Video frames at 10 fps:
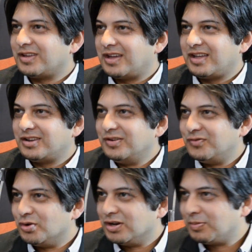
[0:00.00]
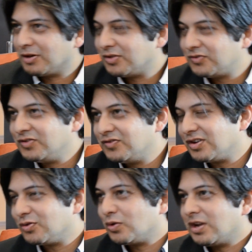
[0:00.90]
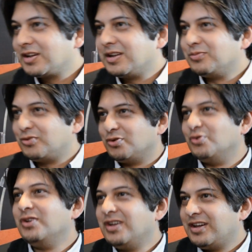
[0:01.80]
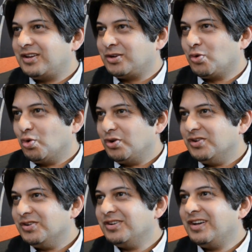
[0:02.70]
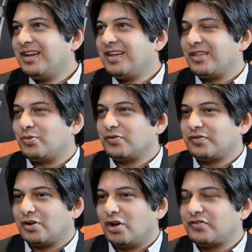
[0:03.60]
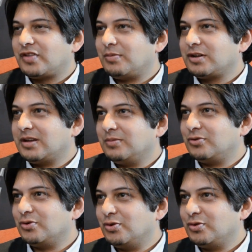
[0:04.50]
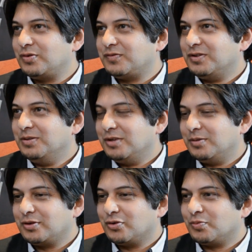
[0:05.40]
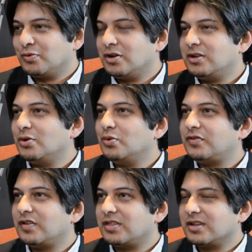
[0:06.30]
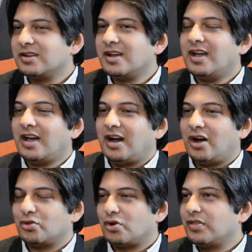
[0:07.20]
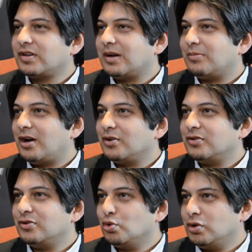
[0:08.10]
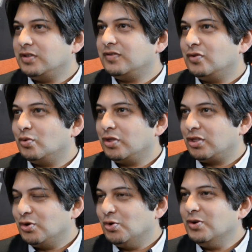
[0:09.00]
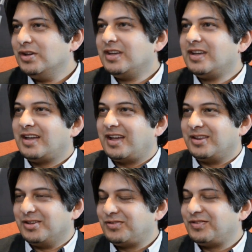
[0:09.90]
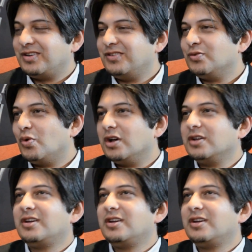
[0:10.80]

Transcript: I don't know if you heard about this incident when I came to record here. That was the last time I came to film here, because Monadi always said that I would rather come out and do an interview with you. And here's the reason why.